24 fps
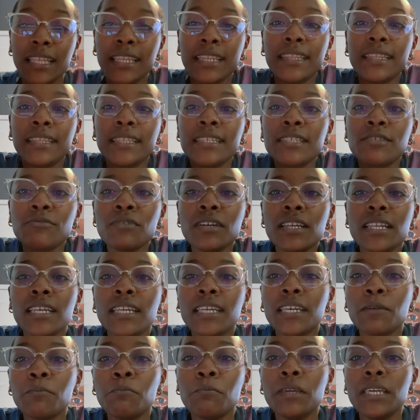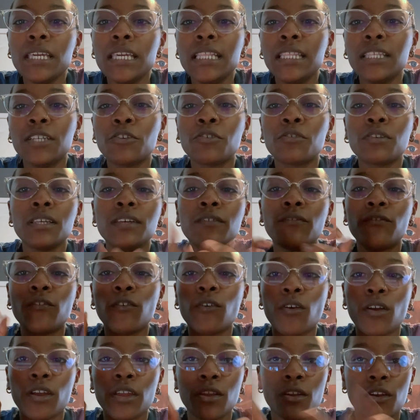This reading can be literally
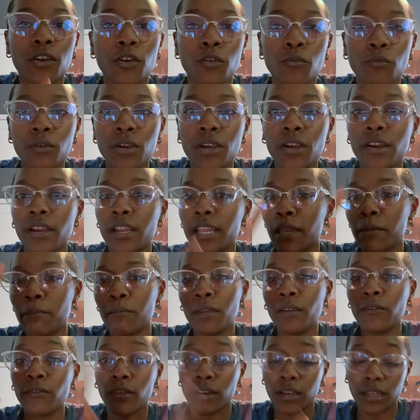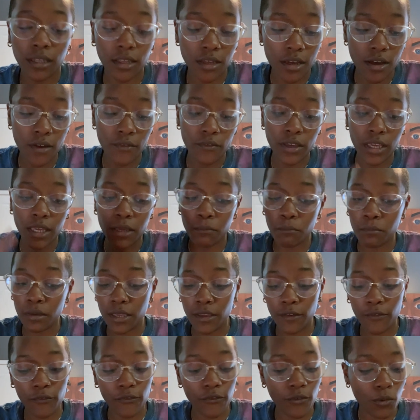for your career. It can be for love. It can
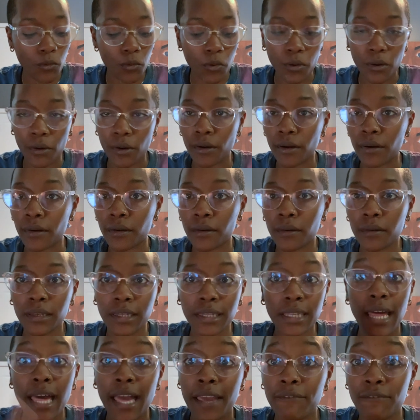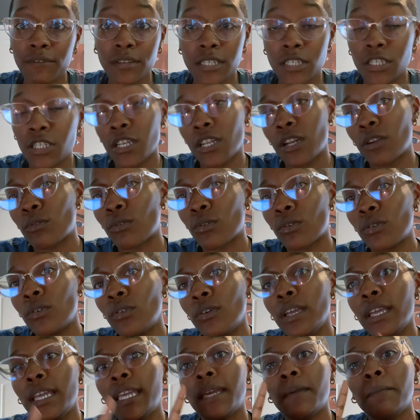be for life in general.
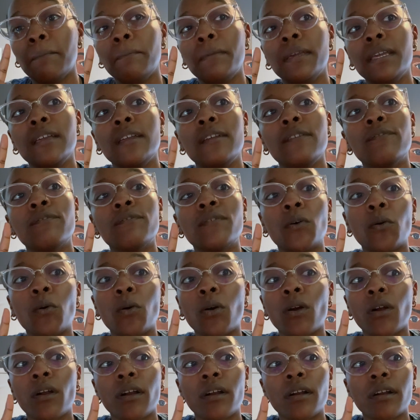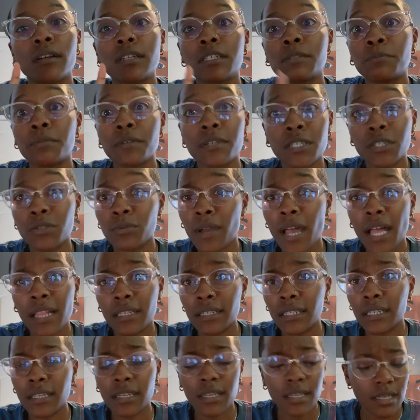It can be for
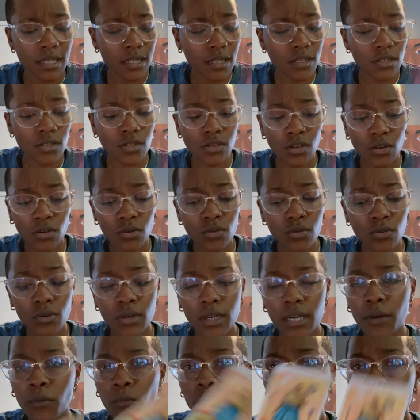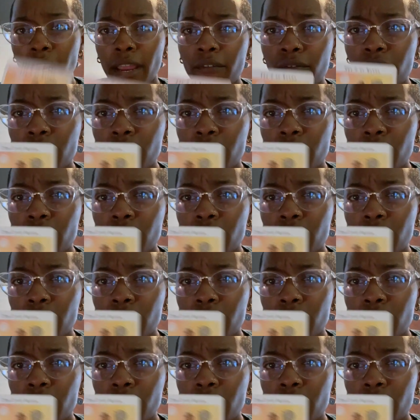spirituality. So whatever